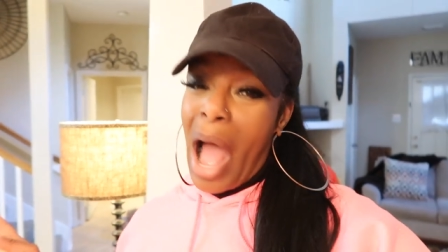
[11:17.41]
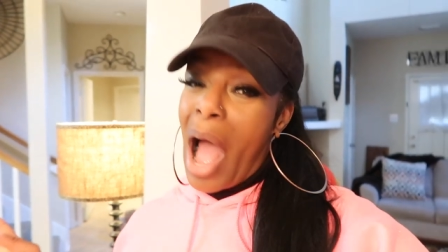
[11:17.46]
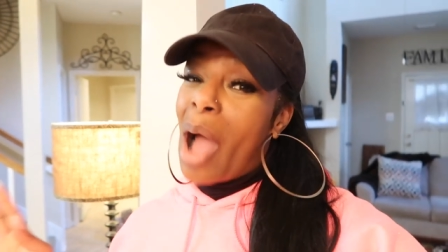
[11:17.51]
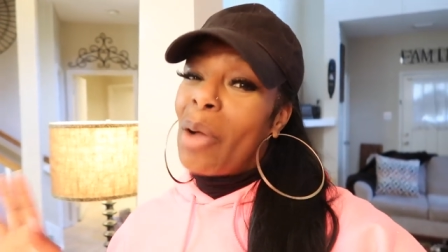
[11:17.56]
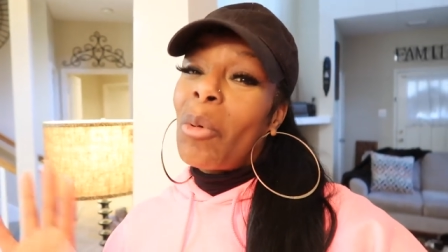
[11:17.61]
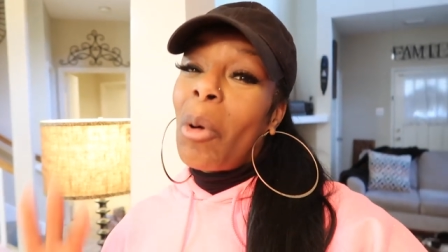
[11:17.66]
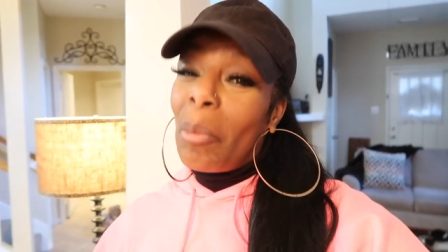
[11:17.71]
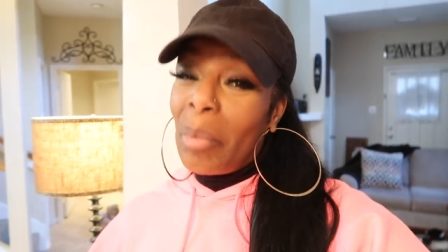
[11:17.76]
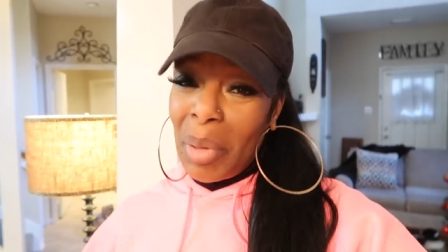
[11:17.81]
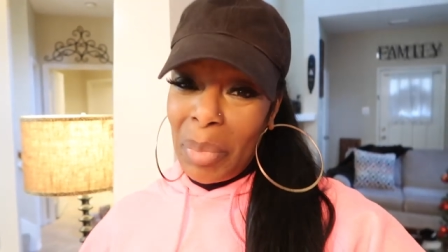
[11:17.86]

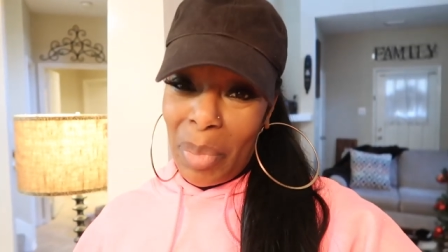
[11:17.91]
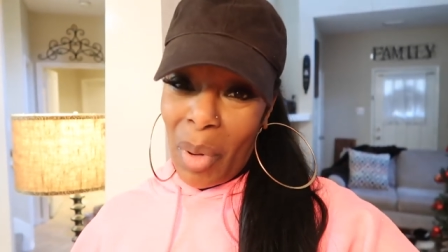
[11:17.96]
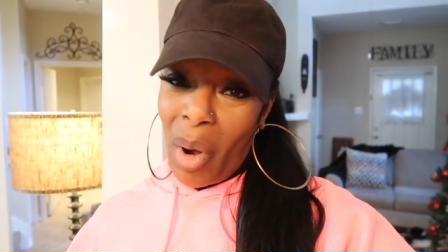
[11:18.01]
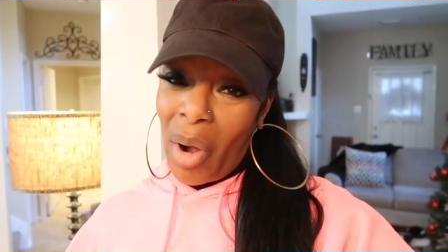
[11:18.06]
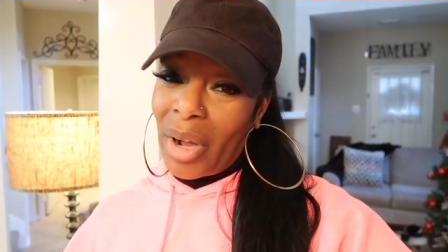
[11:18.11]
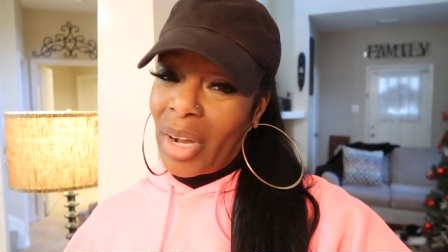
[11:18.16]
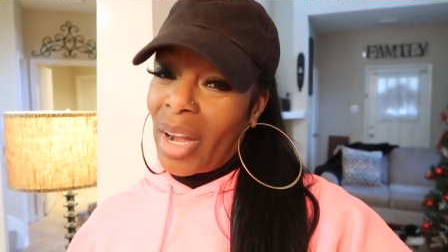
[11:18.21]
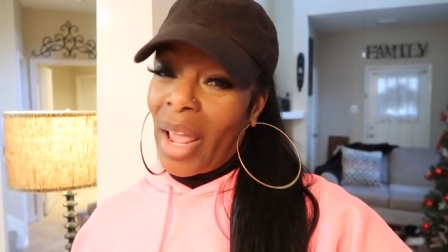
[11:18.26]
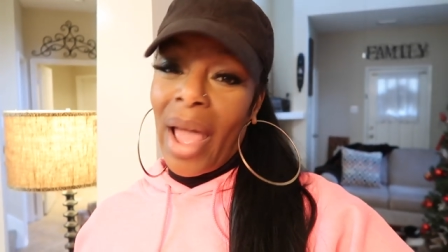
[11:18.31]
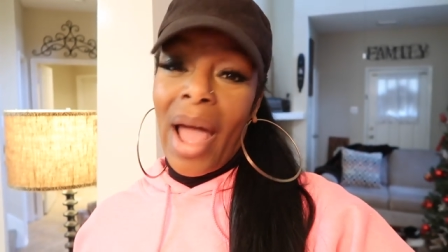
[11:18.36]
I won't be
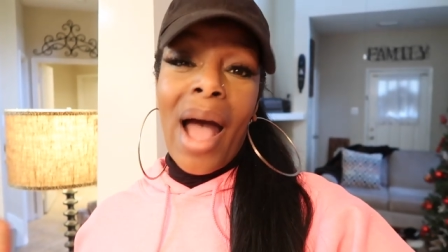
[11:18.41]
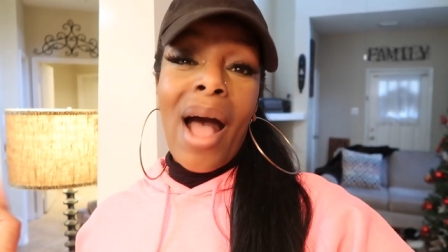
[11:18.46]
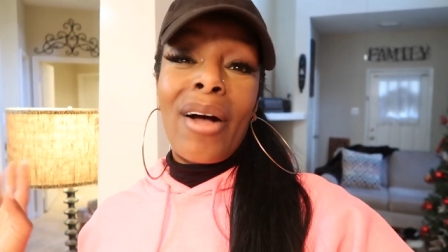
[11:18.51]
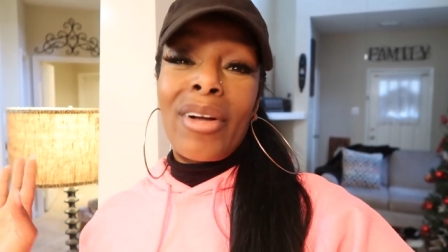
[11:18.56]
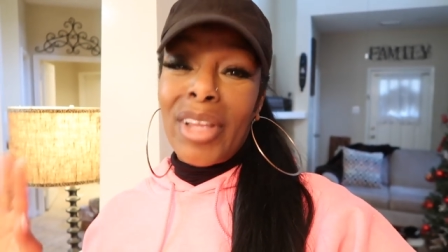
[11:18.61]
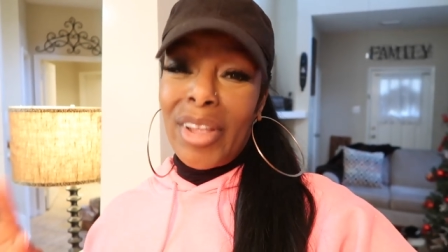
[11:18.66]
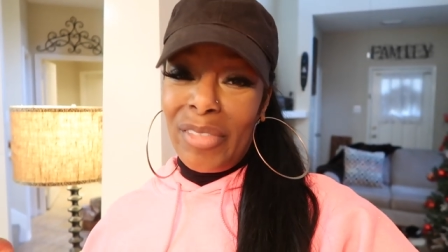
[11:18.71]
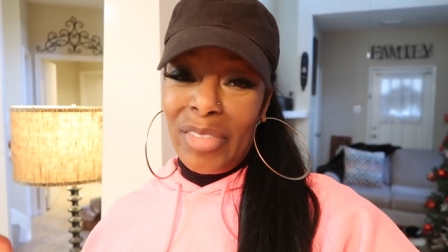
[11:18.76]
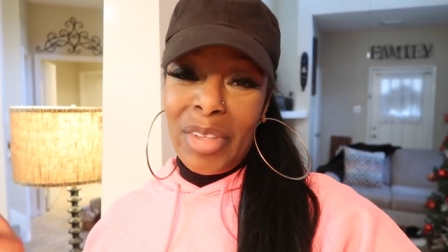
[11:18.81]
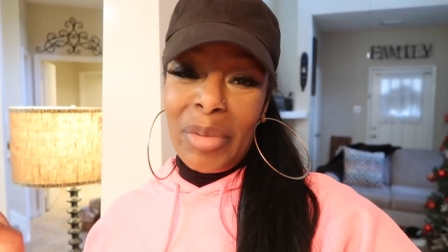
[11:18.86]
part of that.
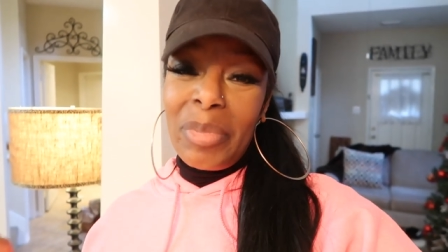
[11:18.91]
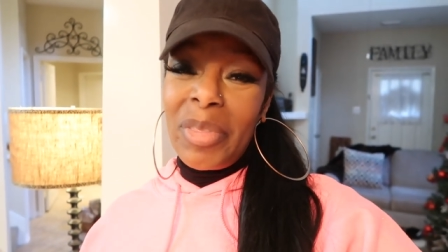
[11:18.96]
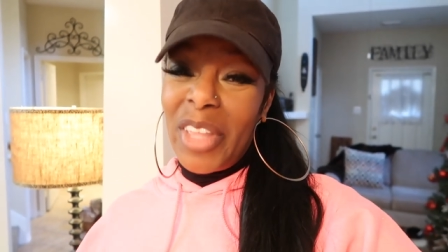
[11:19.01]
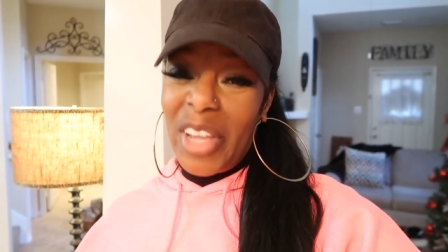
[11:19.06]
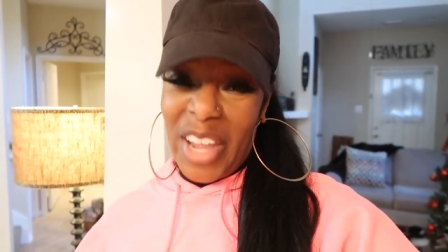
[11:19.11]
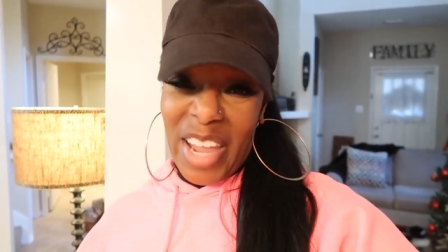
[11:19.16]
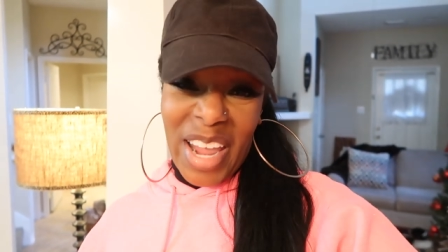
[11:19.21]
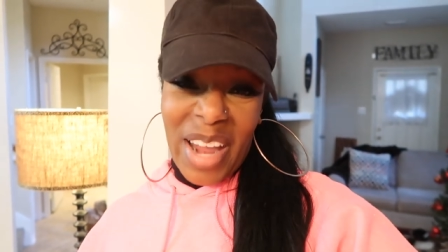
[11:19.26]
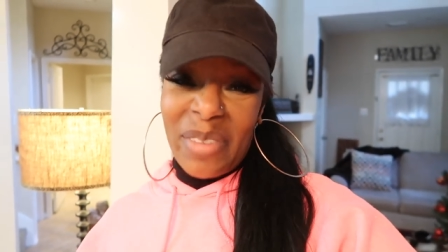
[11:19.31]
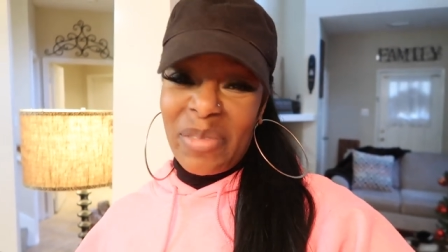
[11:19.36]
I'll give them
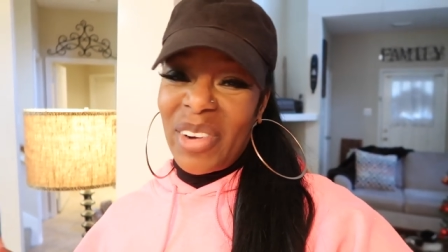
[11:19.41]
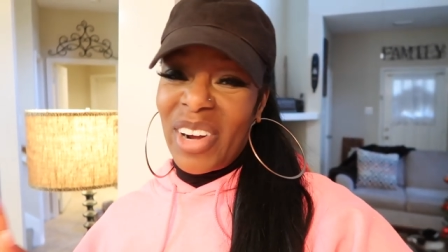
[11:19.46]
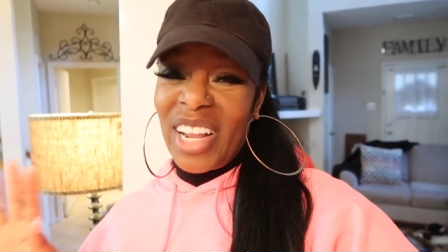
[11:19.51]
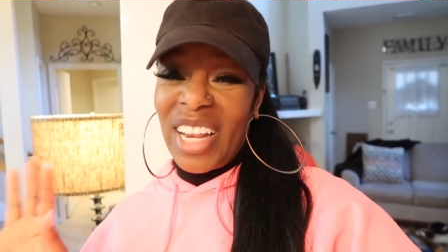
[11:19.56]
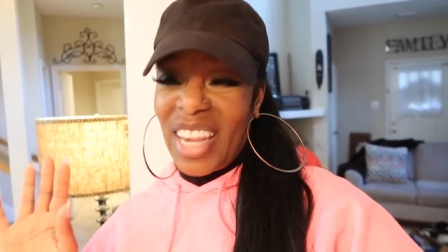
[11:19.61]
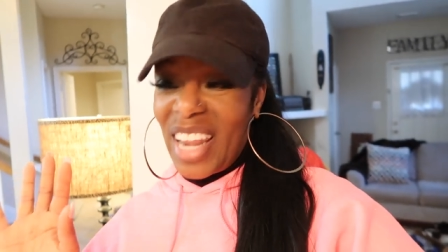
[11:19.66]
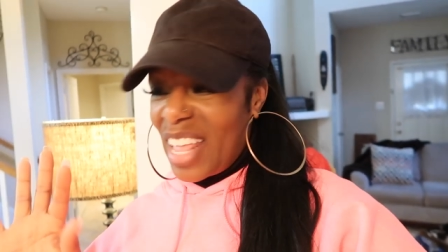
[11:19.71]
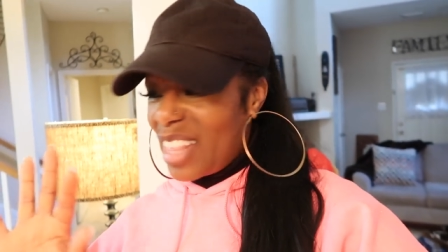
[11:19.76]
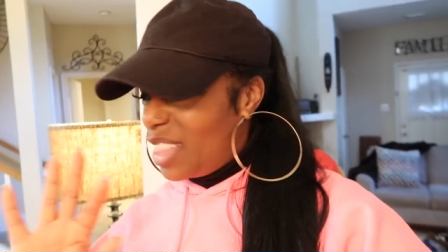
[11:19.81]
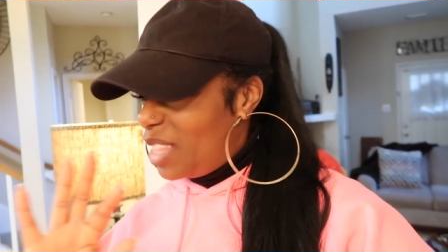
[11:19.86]
the camera
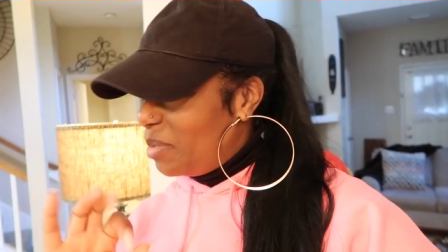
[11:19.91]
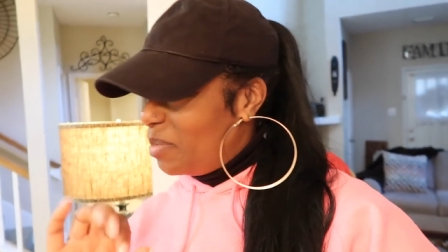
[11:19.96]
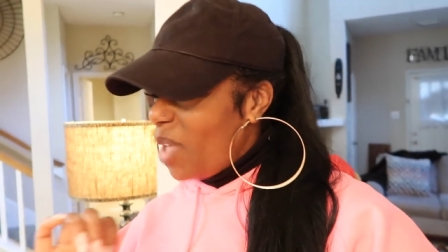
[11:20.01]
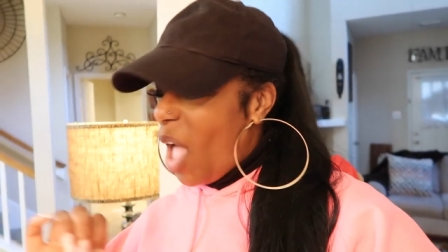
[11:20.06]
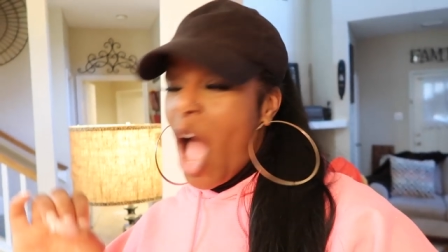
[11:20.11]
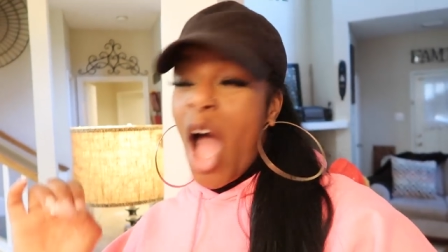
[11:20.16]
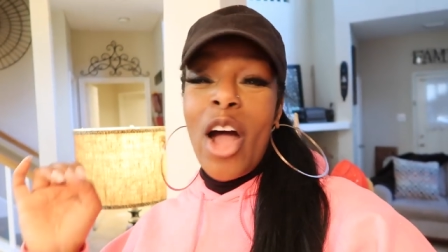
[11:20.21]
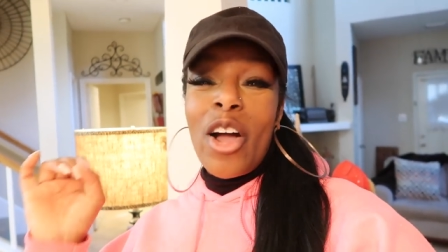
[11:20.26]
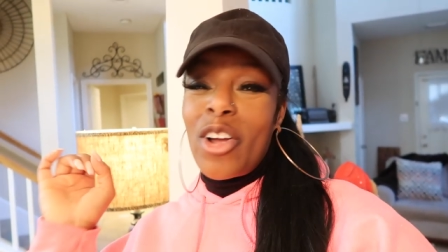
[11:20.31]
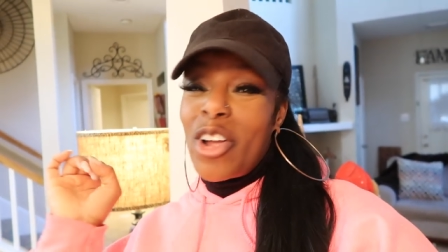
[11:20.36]
and let
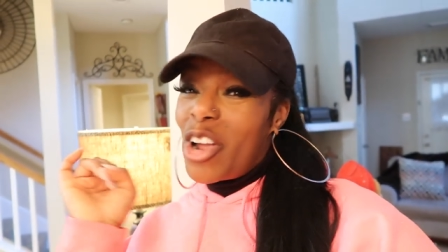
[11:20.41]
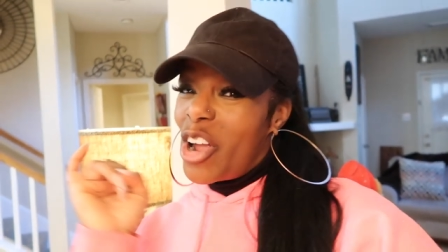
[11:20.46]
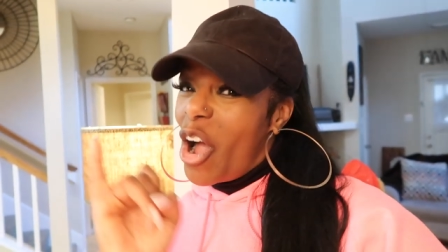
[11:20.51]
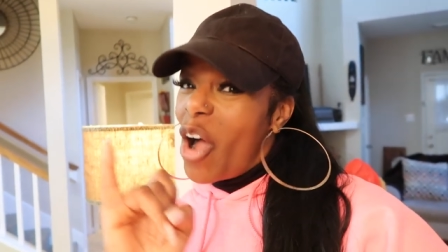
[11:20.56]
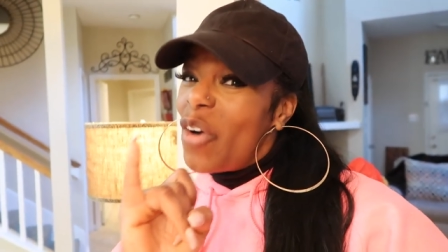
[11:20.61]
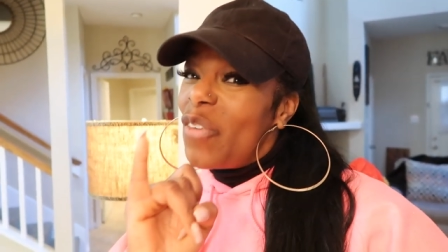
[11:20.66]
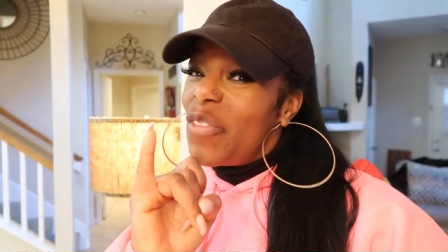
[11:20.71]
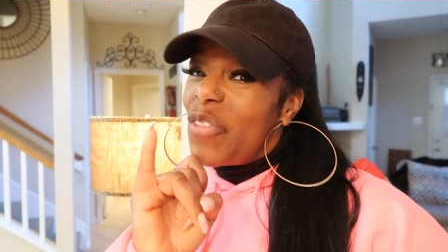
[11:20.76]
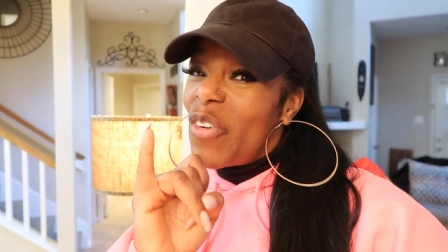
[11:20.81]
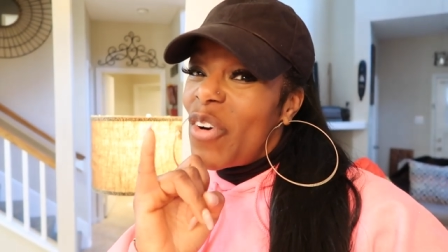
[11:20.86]
them
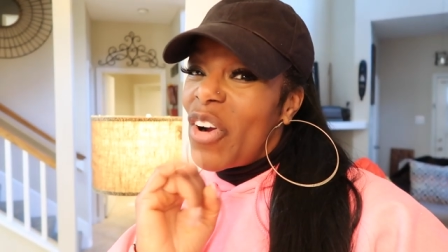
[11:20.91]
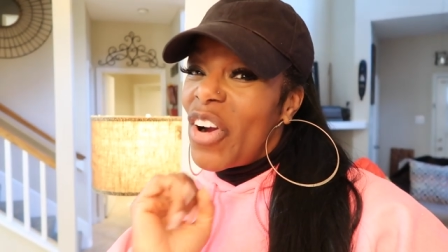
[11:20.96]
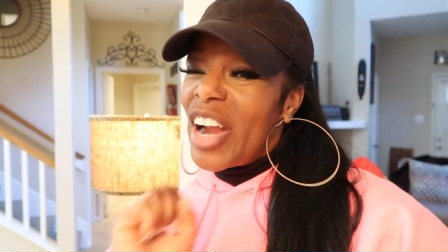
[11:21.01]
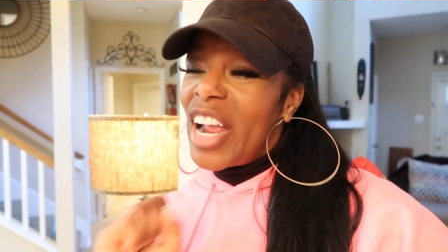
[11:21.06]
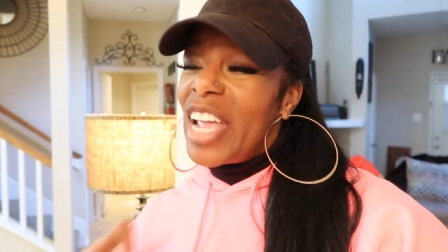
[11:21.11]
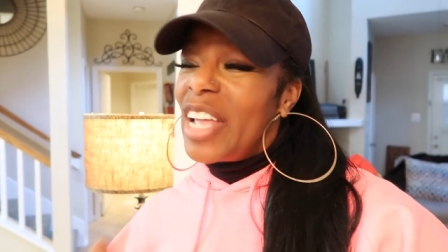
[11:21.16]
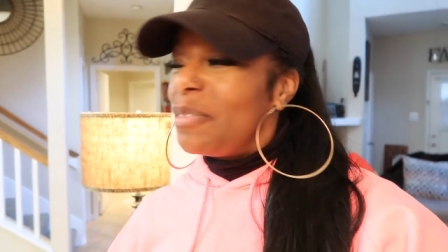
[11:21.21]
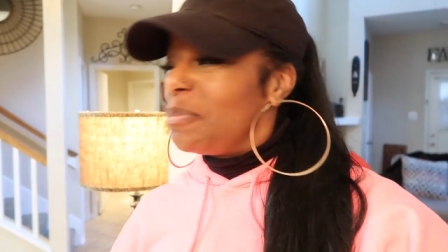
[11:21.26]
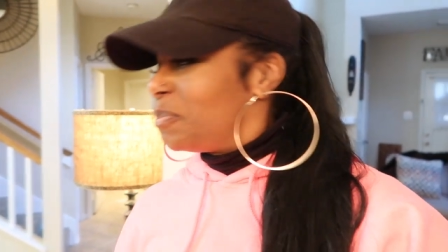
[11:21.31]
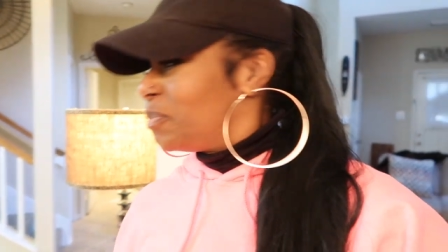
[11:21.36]
go for
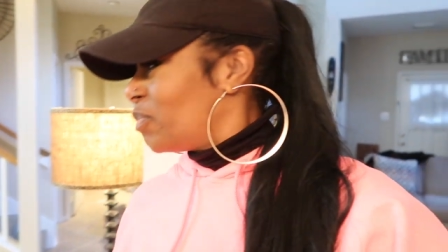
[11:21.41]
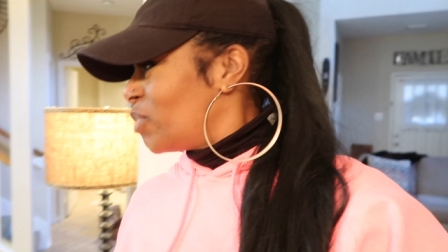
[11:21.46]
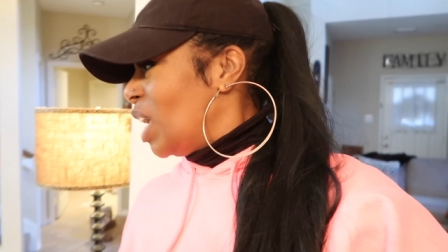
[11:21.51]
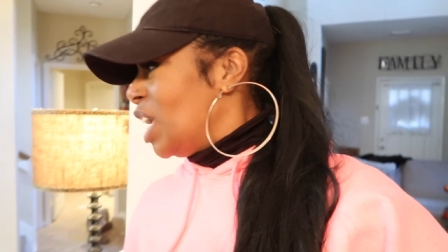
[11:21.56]
it.